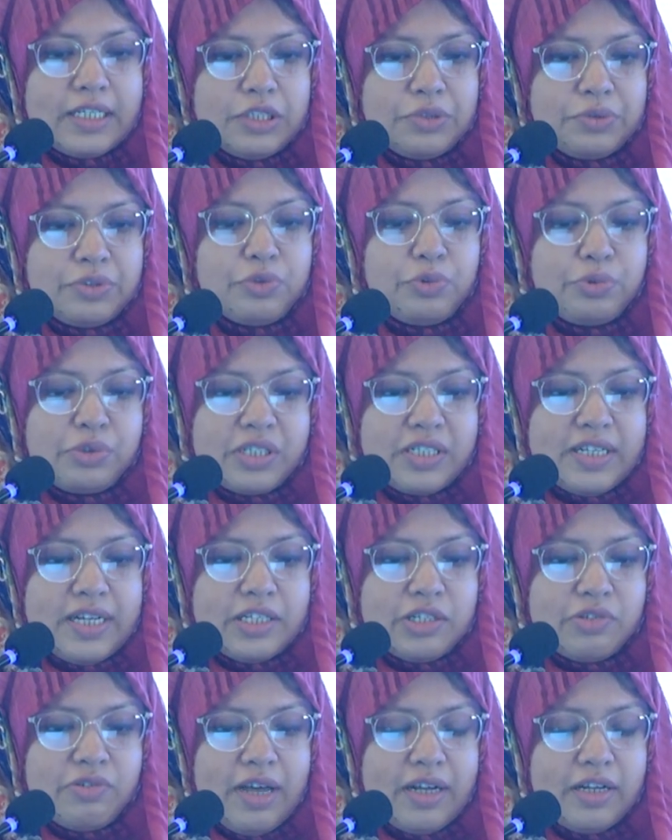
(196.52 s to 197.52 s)
two
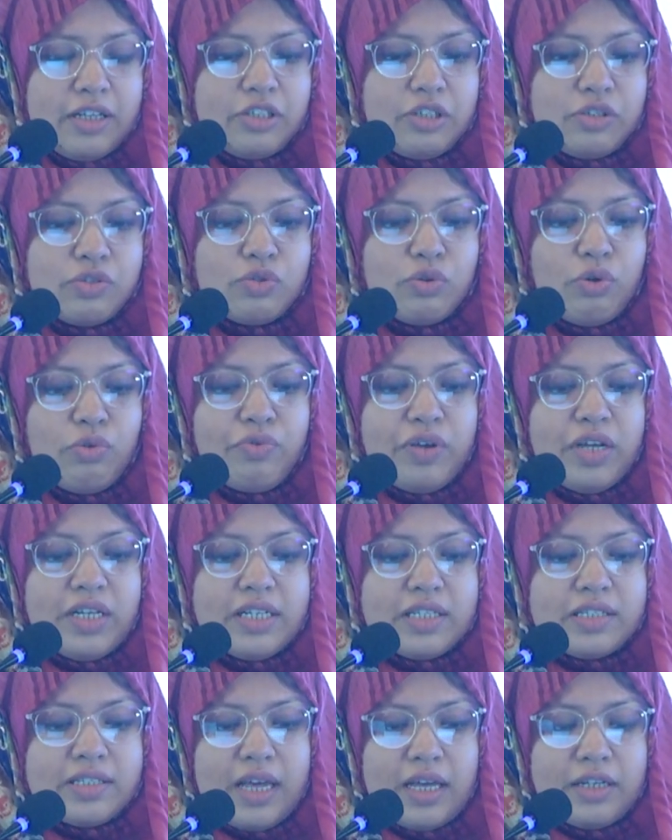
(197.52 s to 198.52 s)
stent strategies. So we
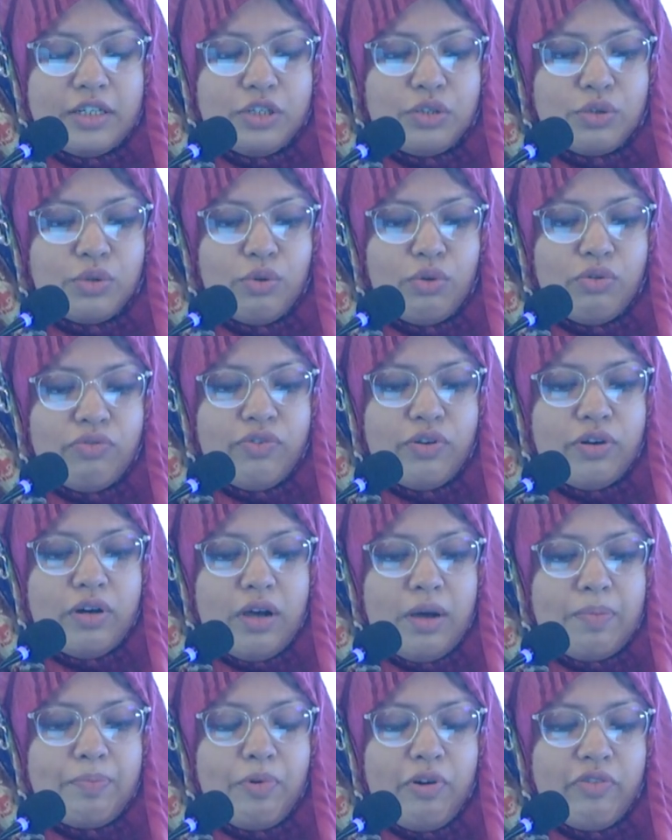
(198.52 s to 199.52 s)
decided to go for
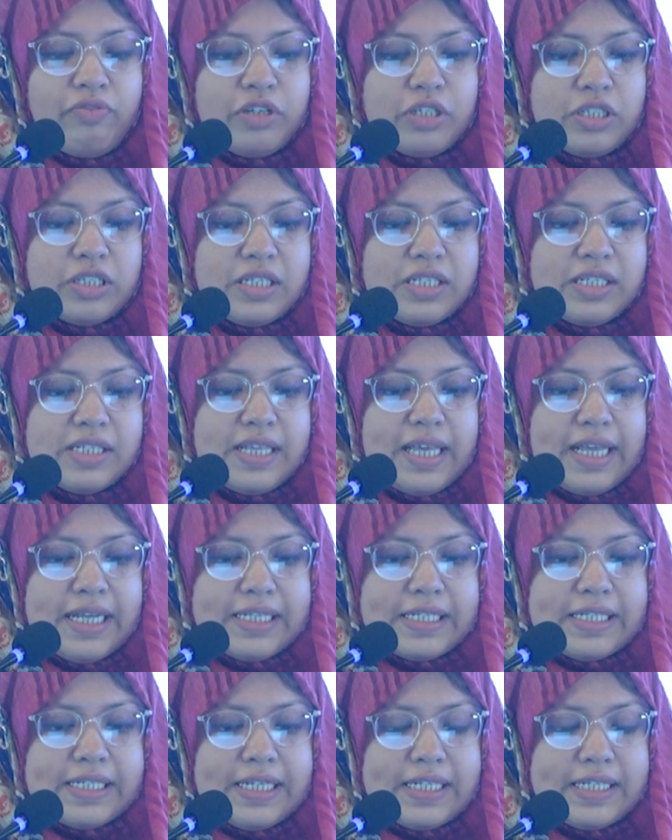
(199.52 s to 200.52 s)
a provisional
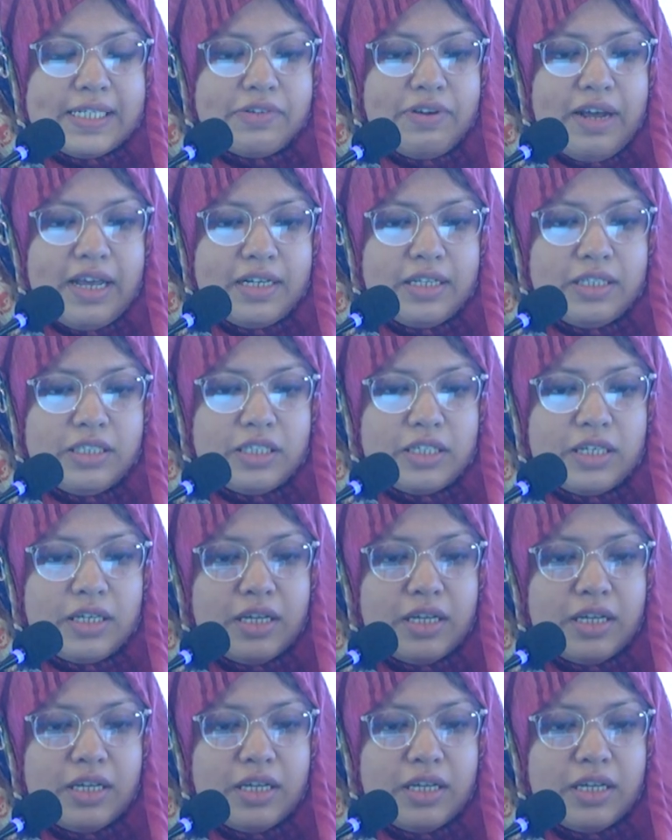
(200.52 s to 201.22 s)
single stent strategy.